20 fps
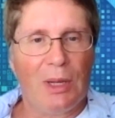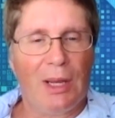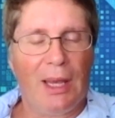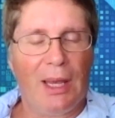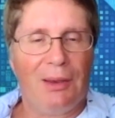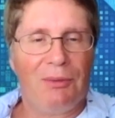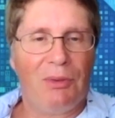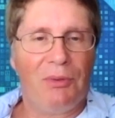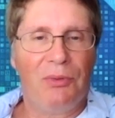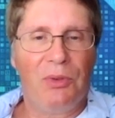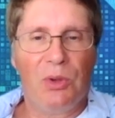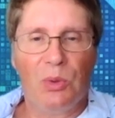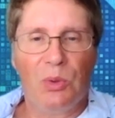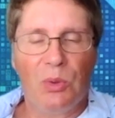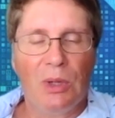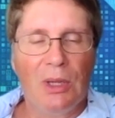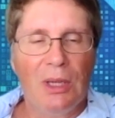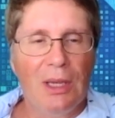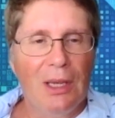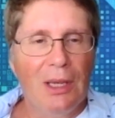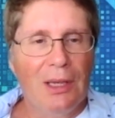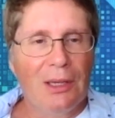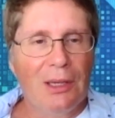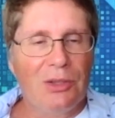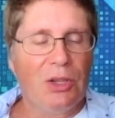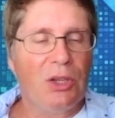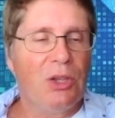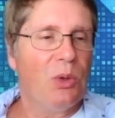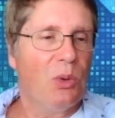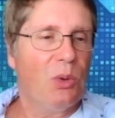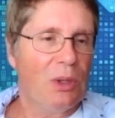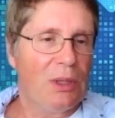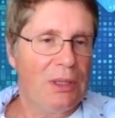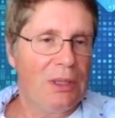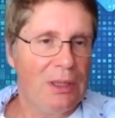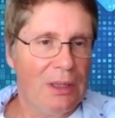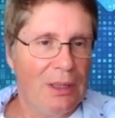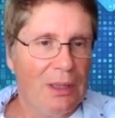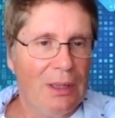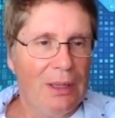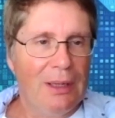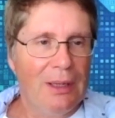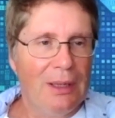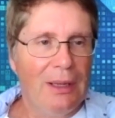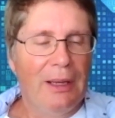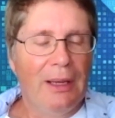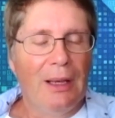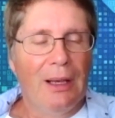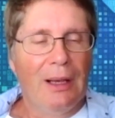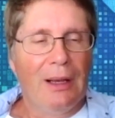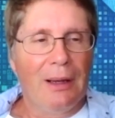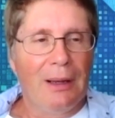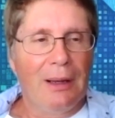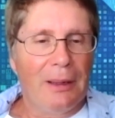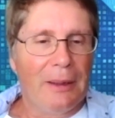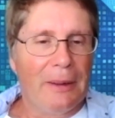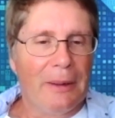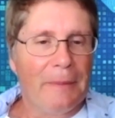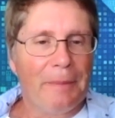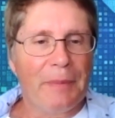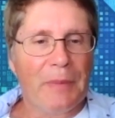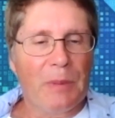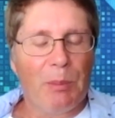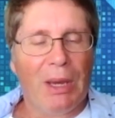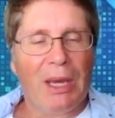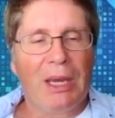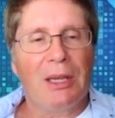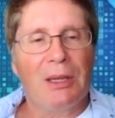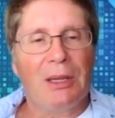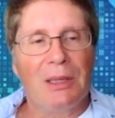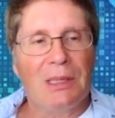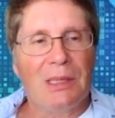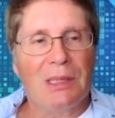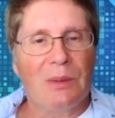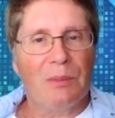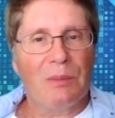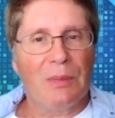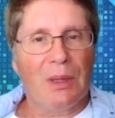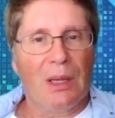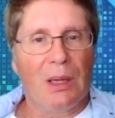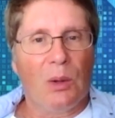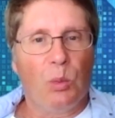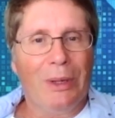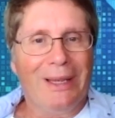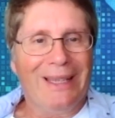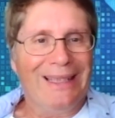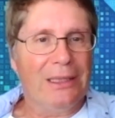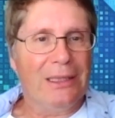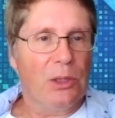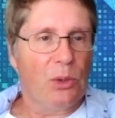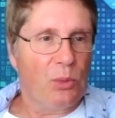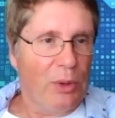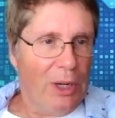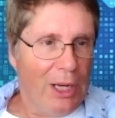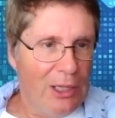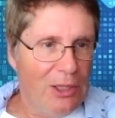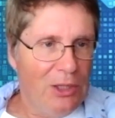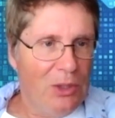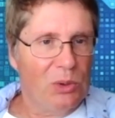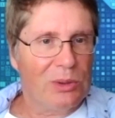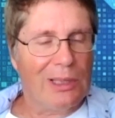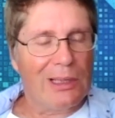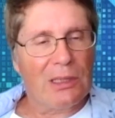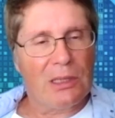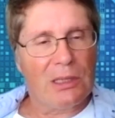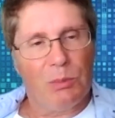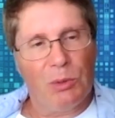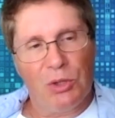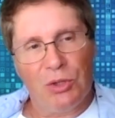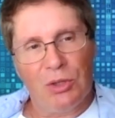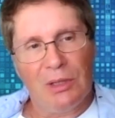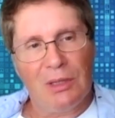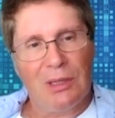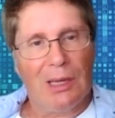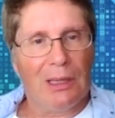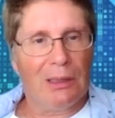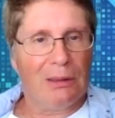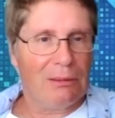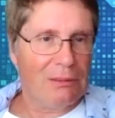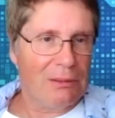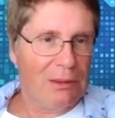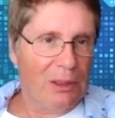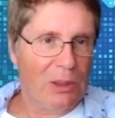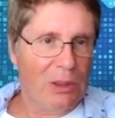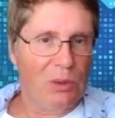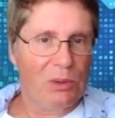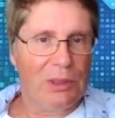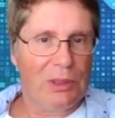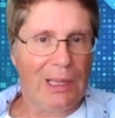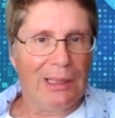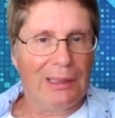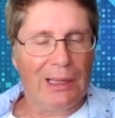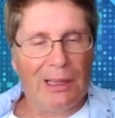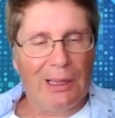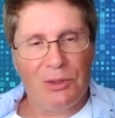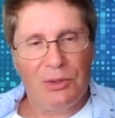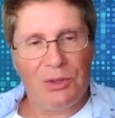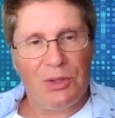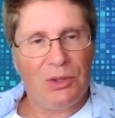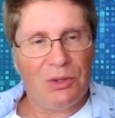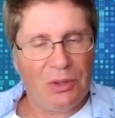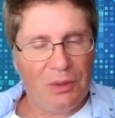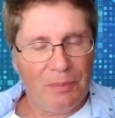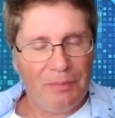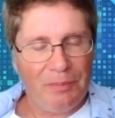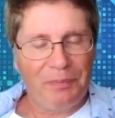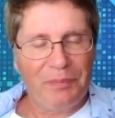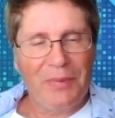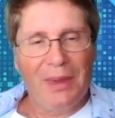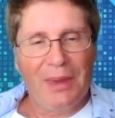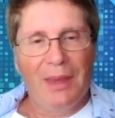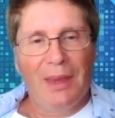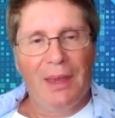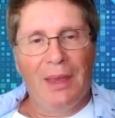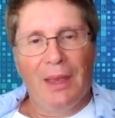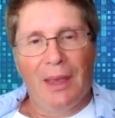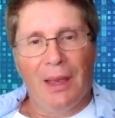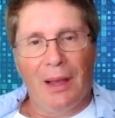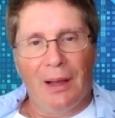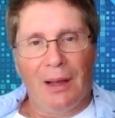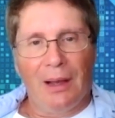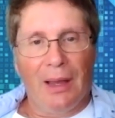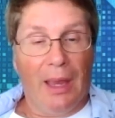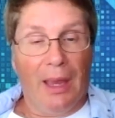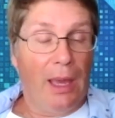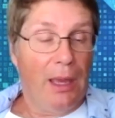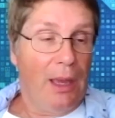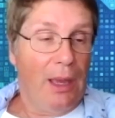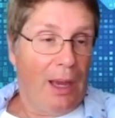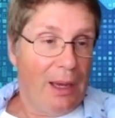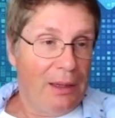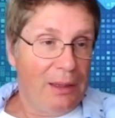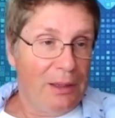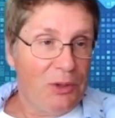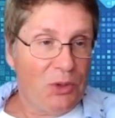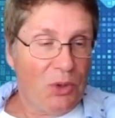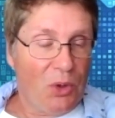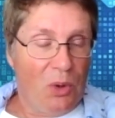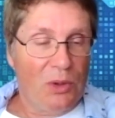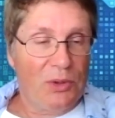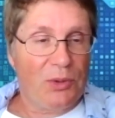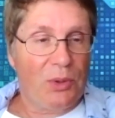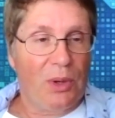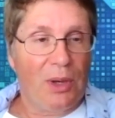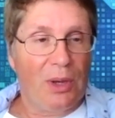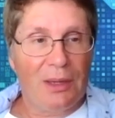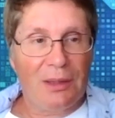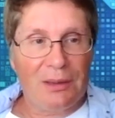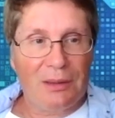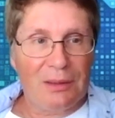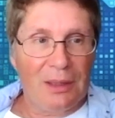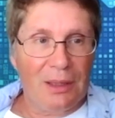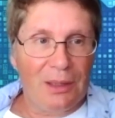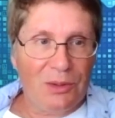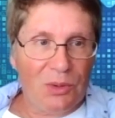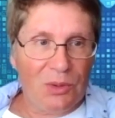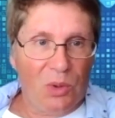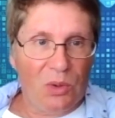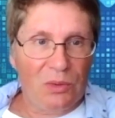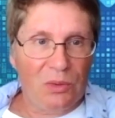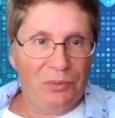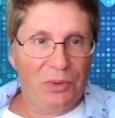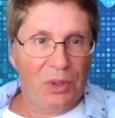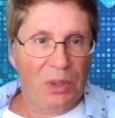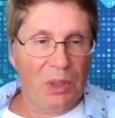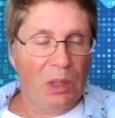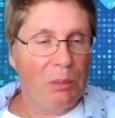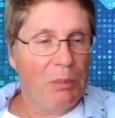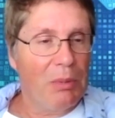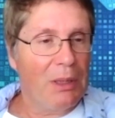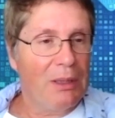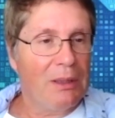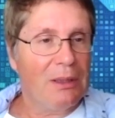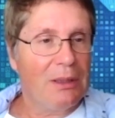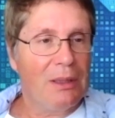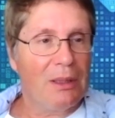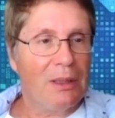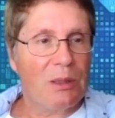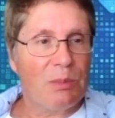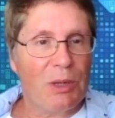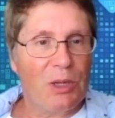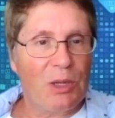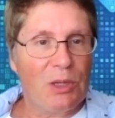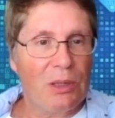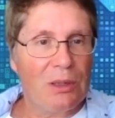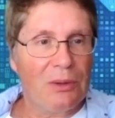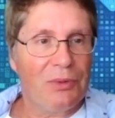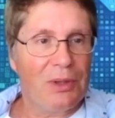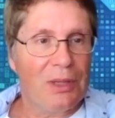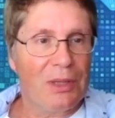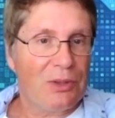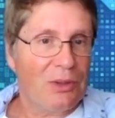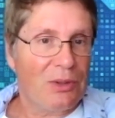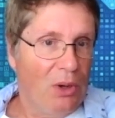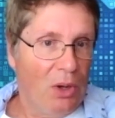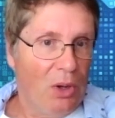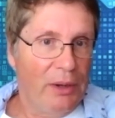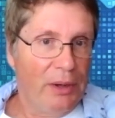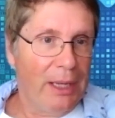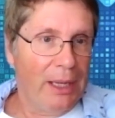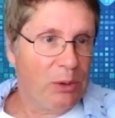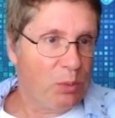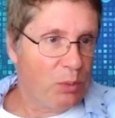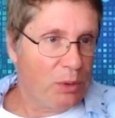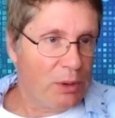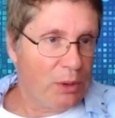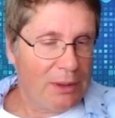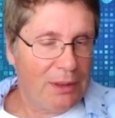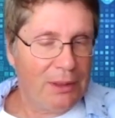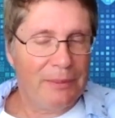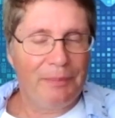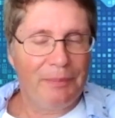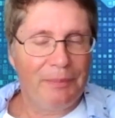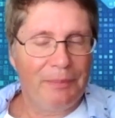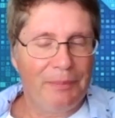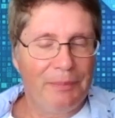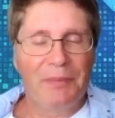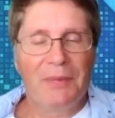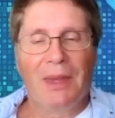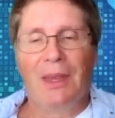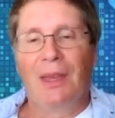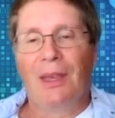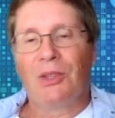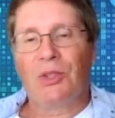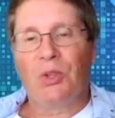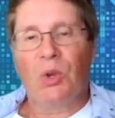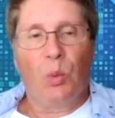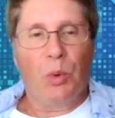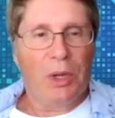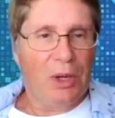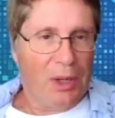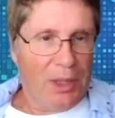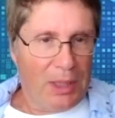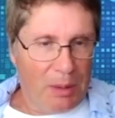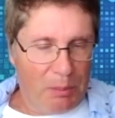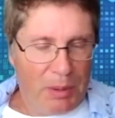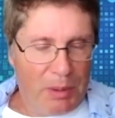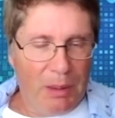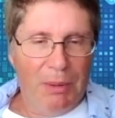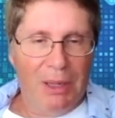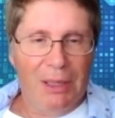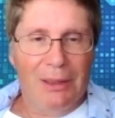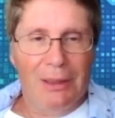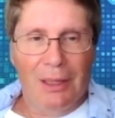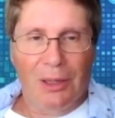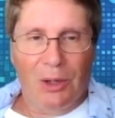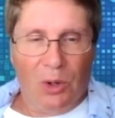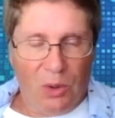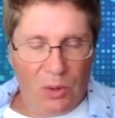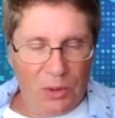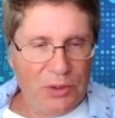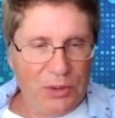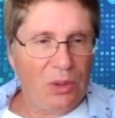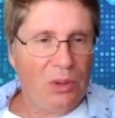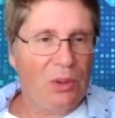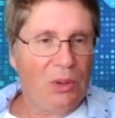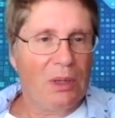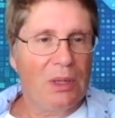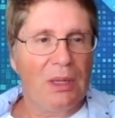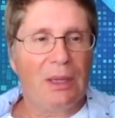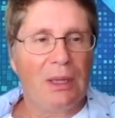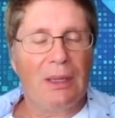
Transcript: have a few security mechanism within the radio transmission and the analysis. AI also has its own vulnerability, especially if it's on network. So we're going to implement there also